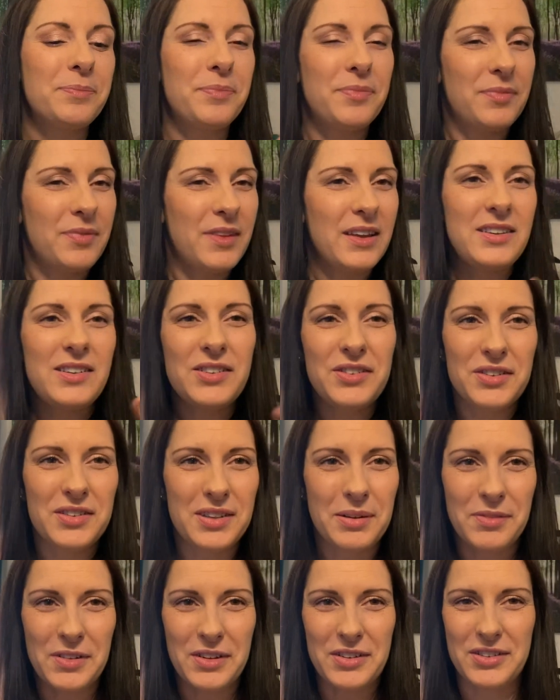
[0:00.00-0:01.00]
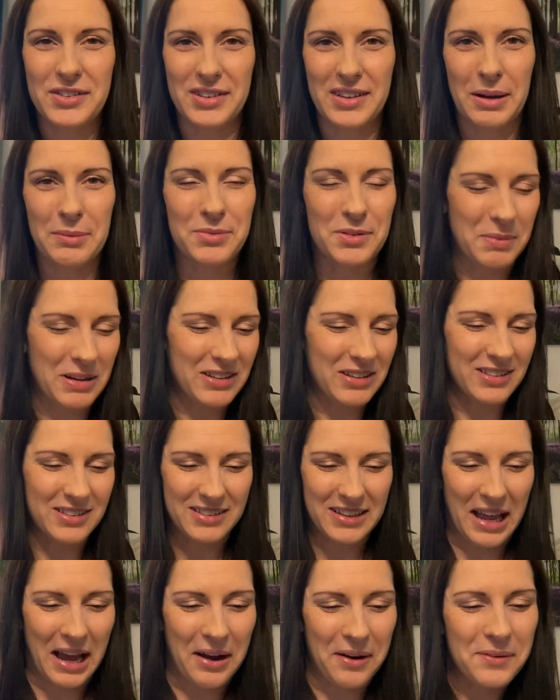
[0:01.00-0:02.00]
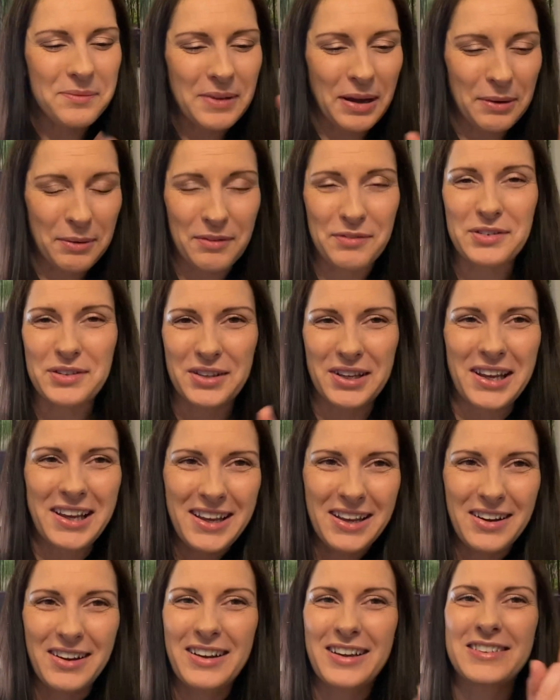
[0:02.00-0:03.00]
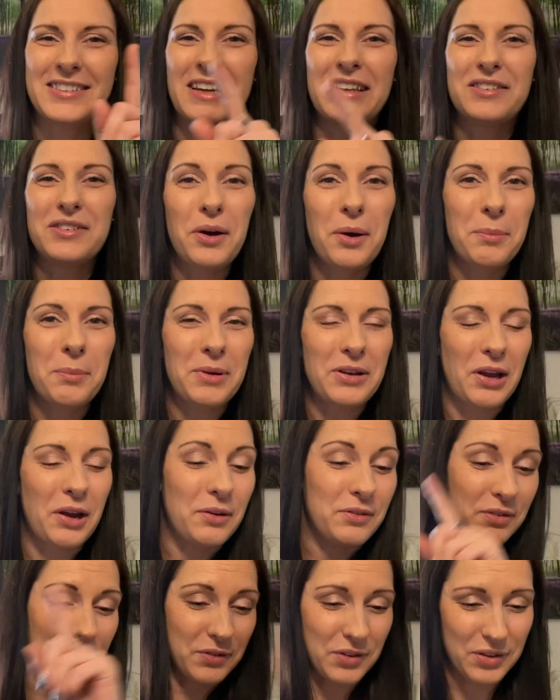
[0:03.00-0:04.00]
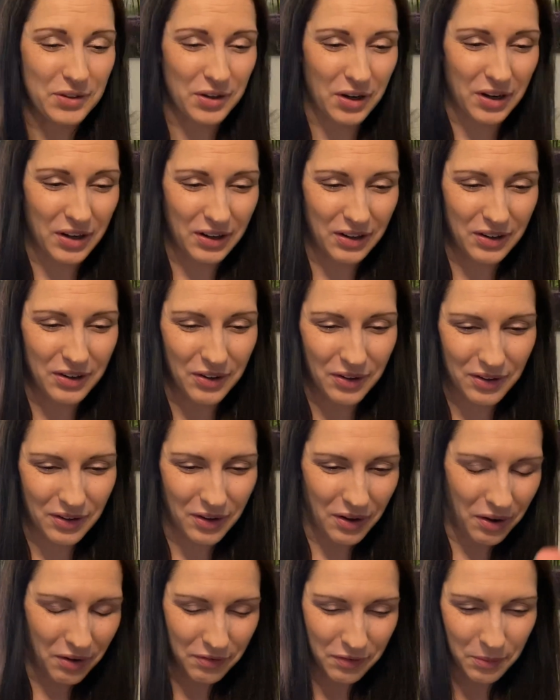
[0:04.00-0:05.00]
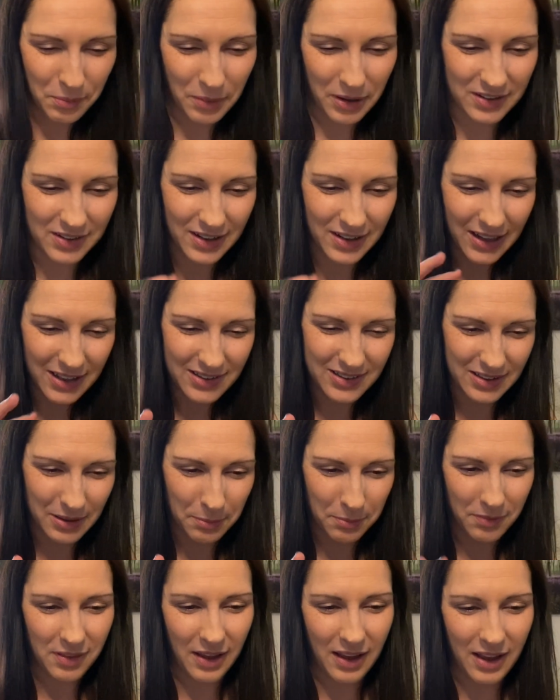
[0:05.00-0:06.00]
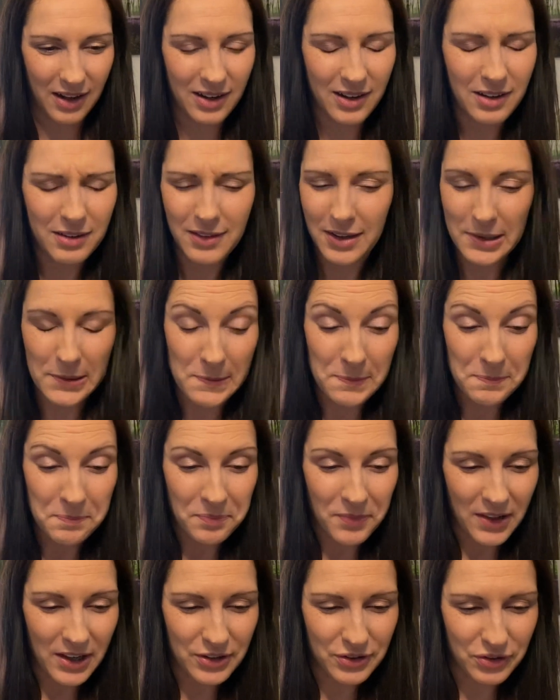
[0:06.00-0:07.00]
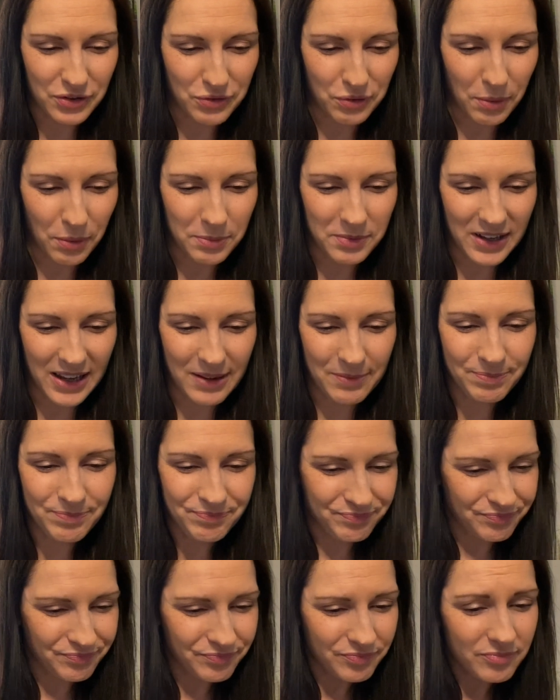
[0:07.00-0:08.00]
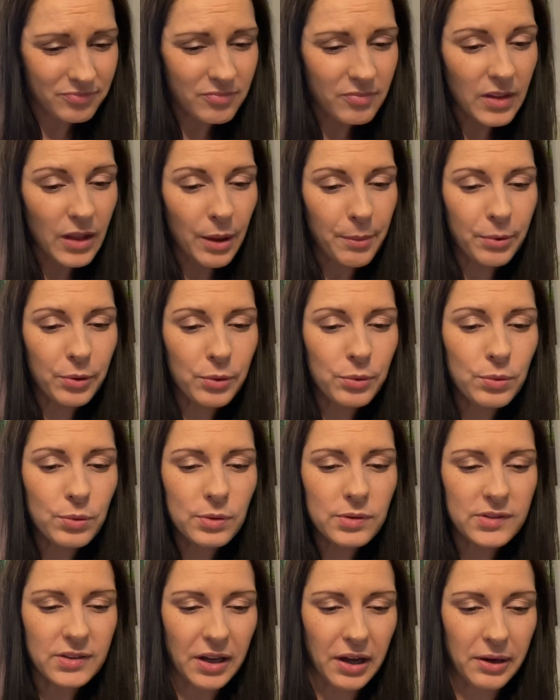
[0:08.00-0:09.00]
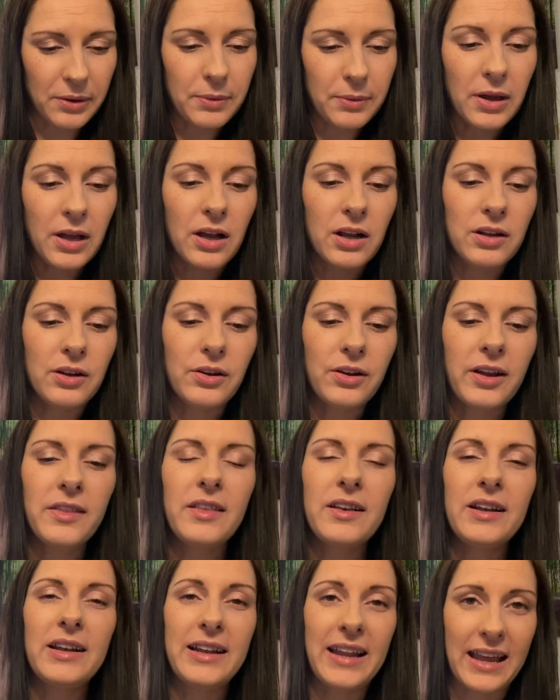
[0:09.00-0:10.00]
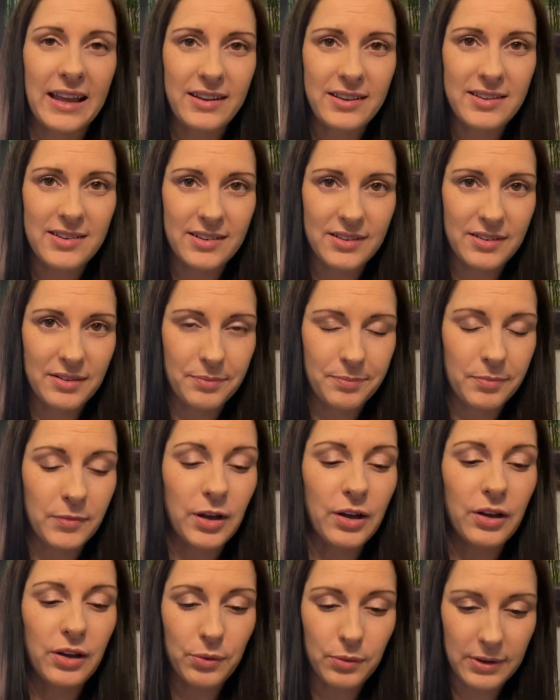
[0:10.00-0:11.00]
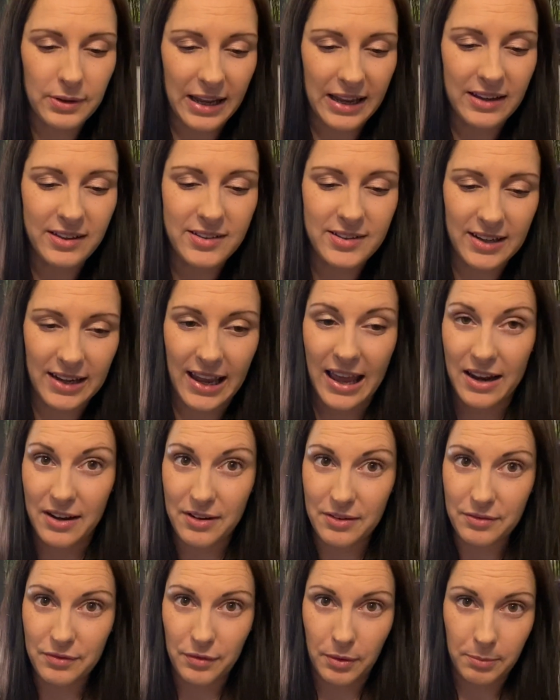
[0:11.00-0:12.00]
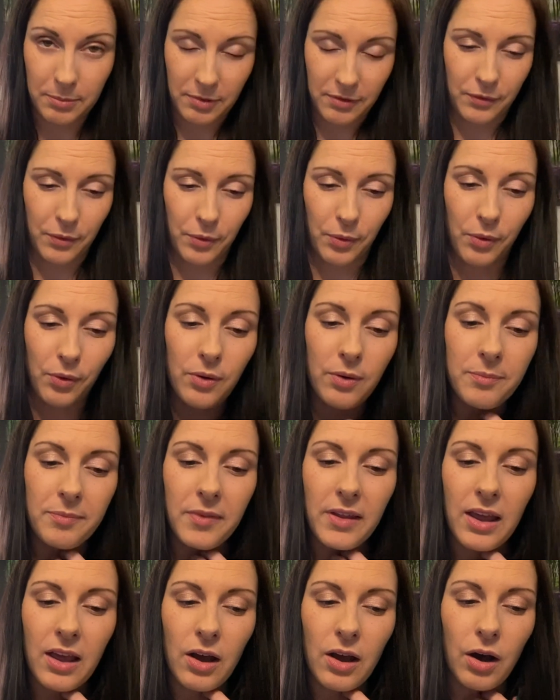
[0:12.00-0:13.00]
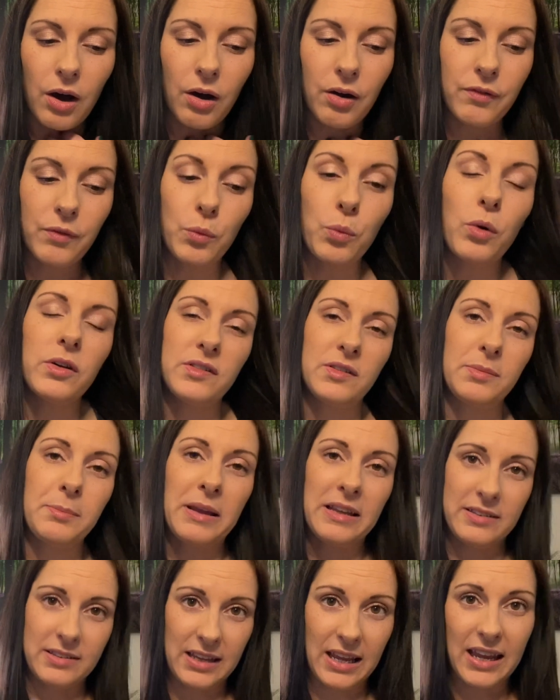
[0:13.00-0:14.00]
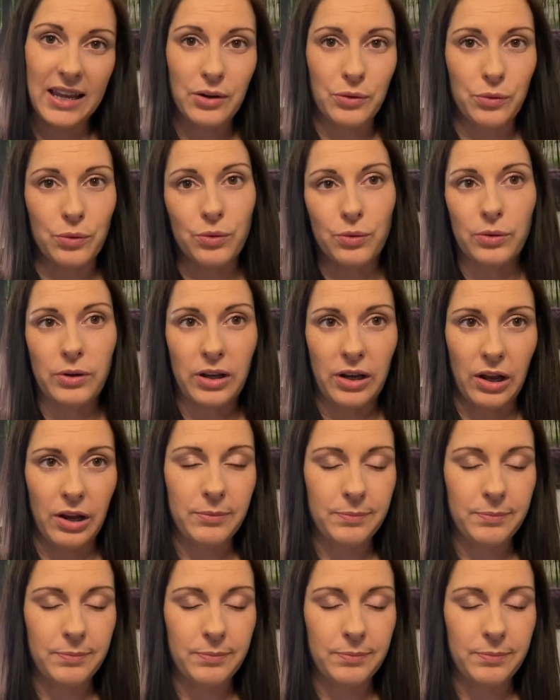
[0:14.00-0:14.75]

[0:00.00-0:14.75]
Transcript: This is just something that's just come to me just now. However, like I say, it's not on my notes. I've just kind of gone off on one. So that's something that just dropped in. But also look at the list. Look at your list again from before of what's missing, or look